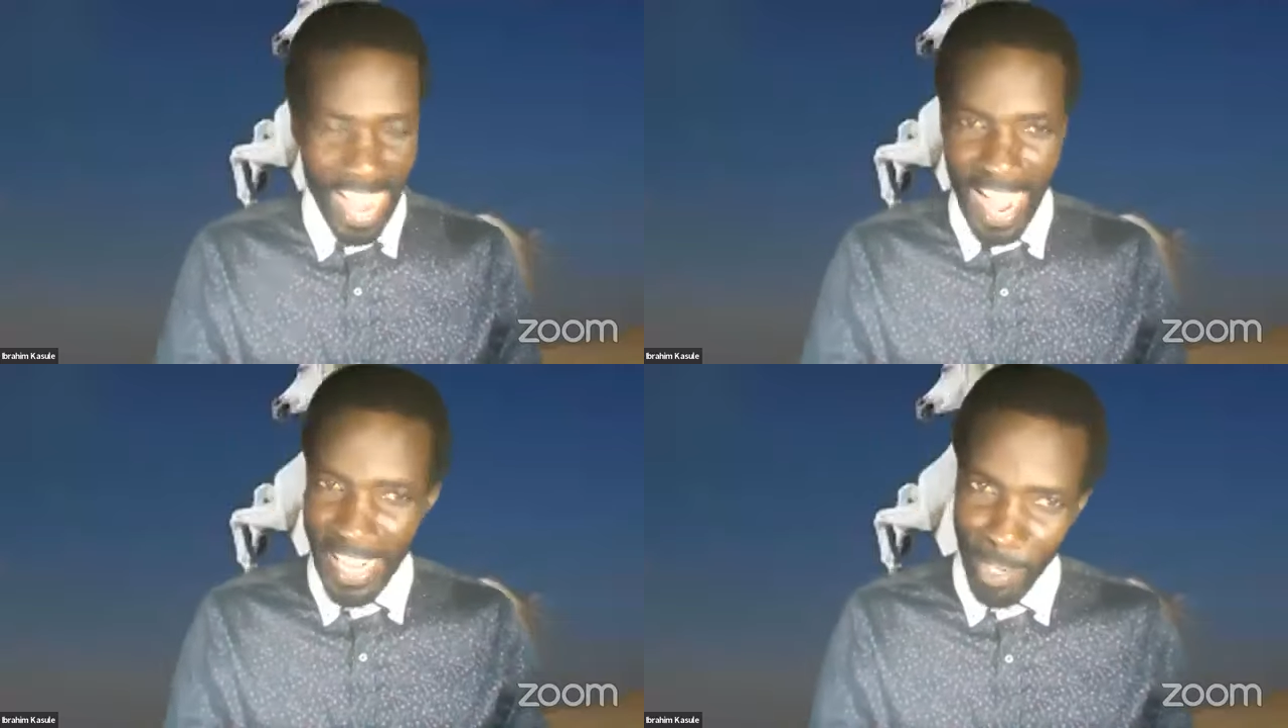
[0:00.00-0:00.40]

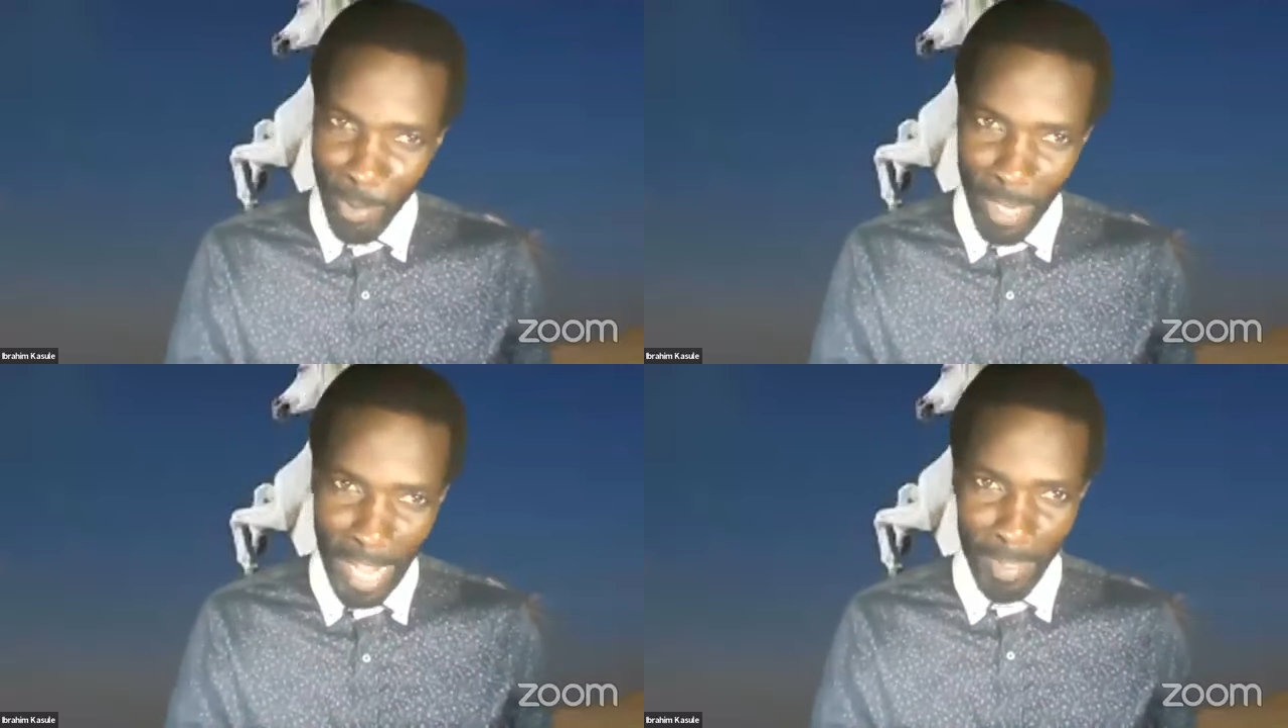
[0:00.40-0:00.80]
and it
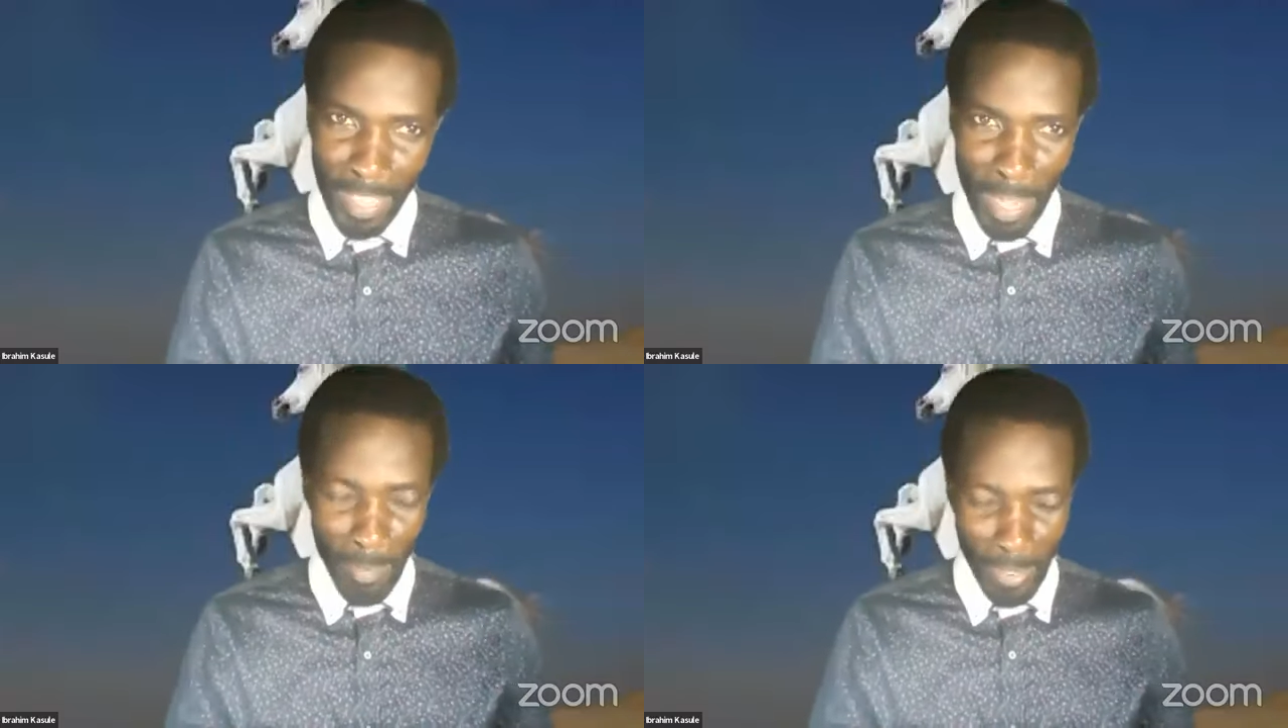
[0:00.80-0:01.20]
will help
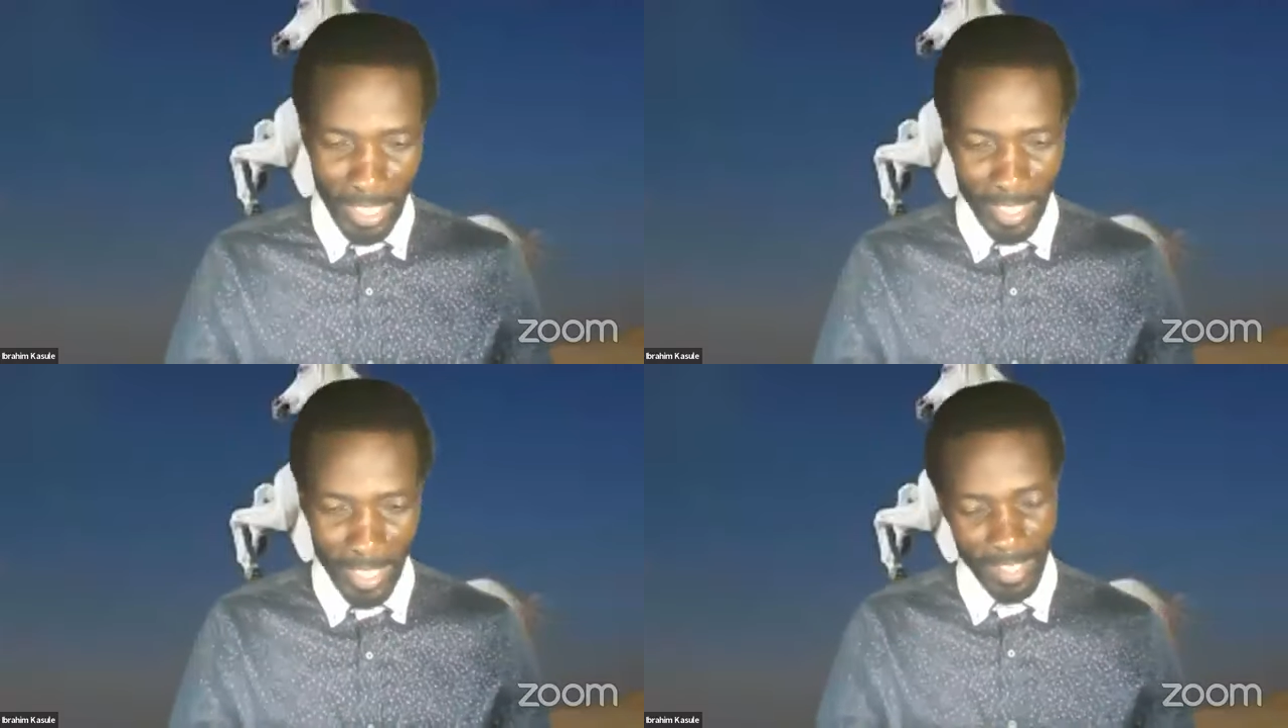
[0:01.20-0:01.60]
someone.
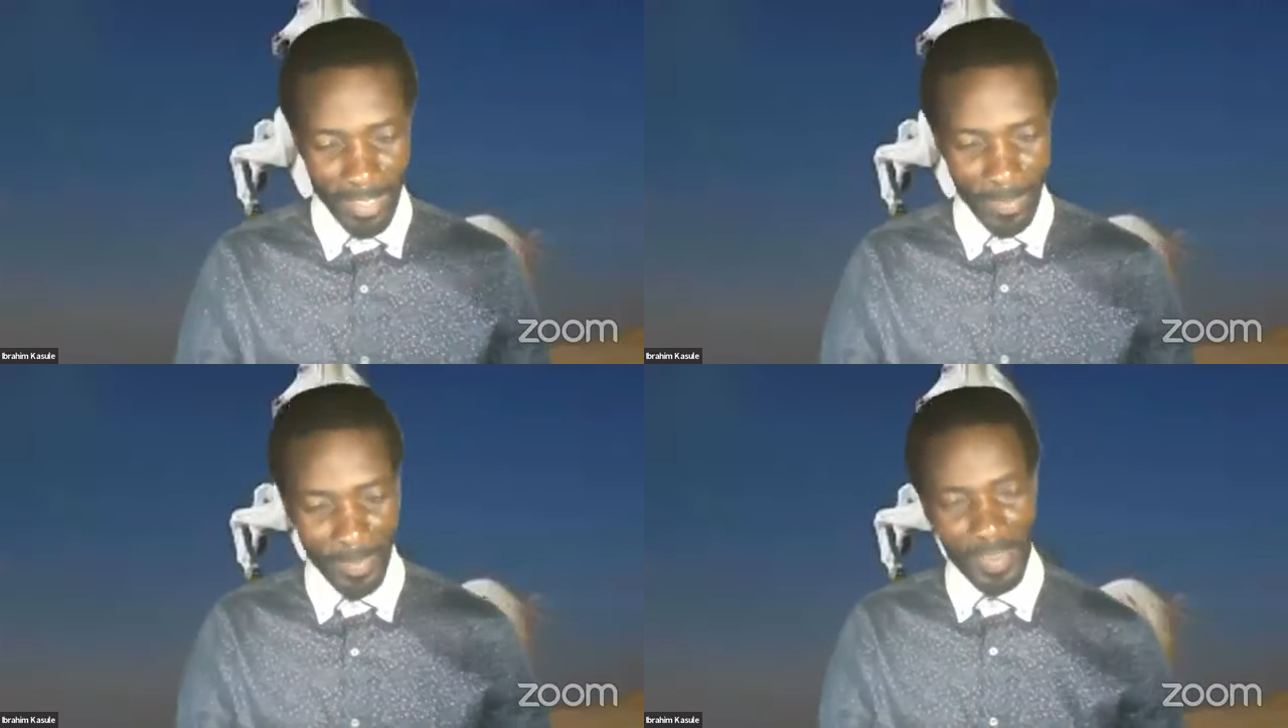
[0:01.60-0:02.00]

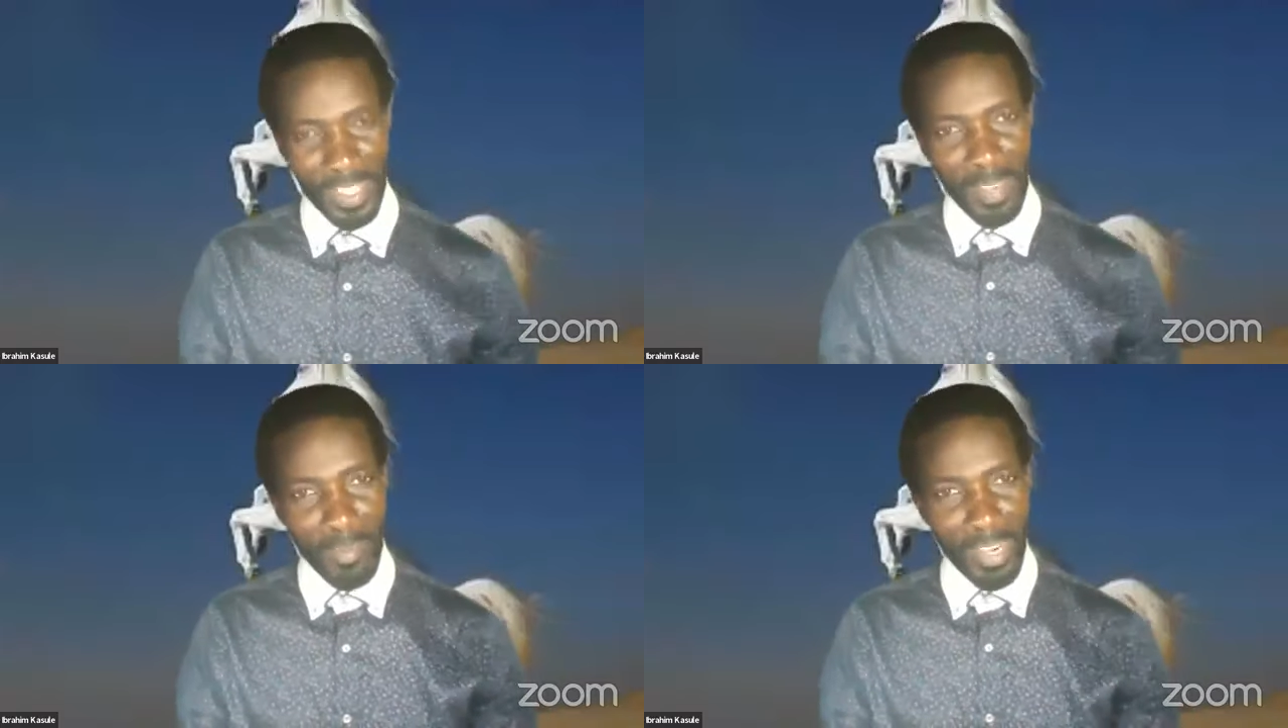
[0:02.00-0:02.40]

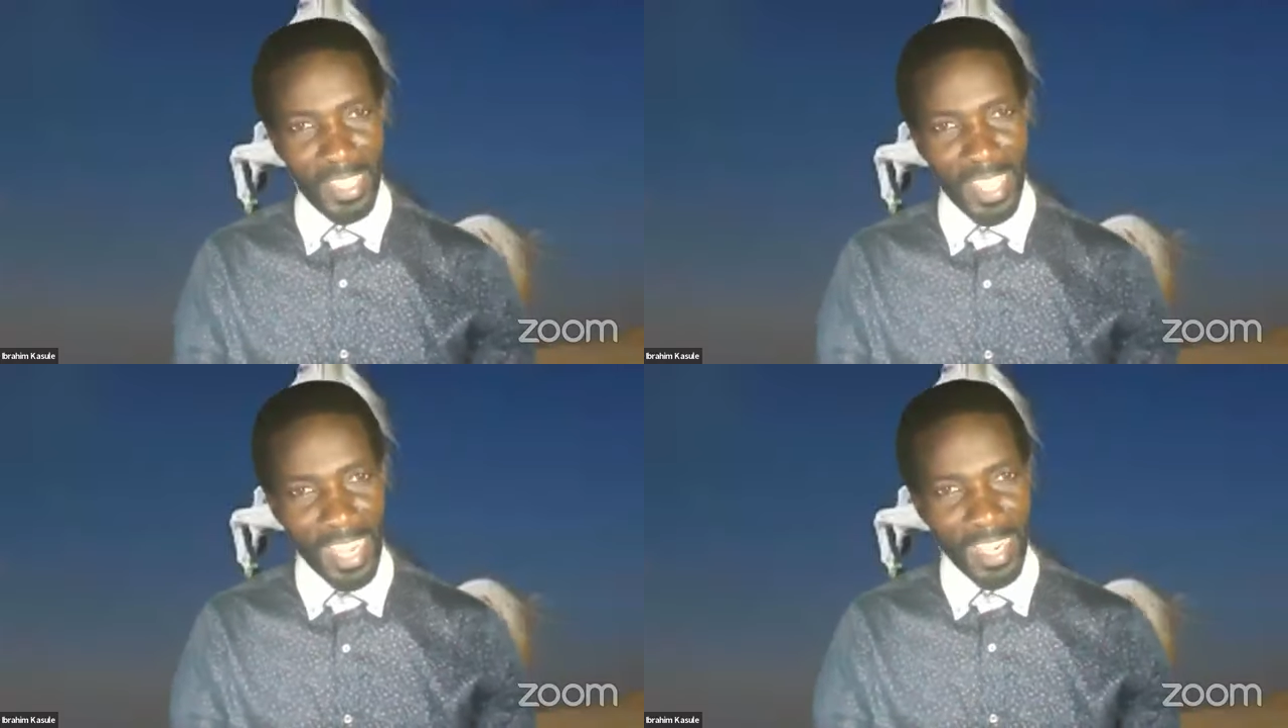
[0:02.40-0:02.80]
Praise
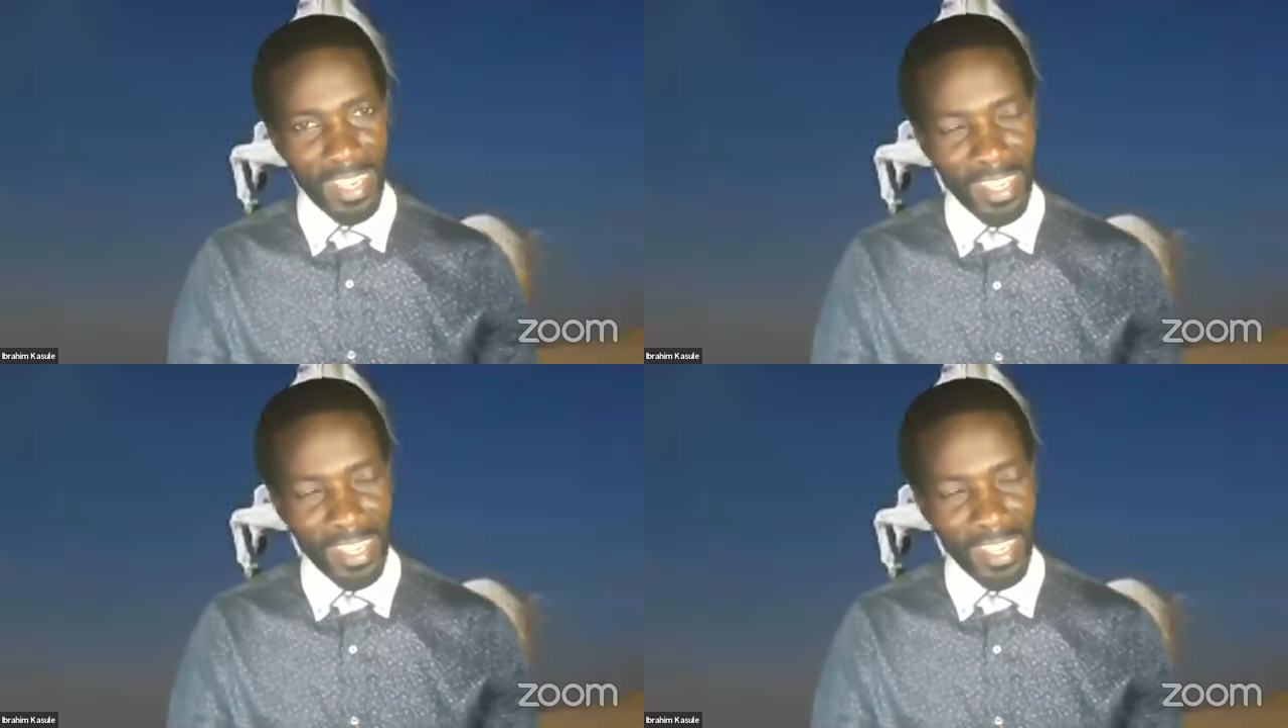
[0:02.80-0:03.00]
God.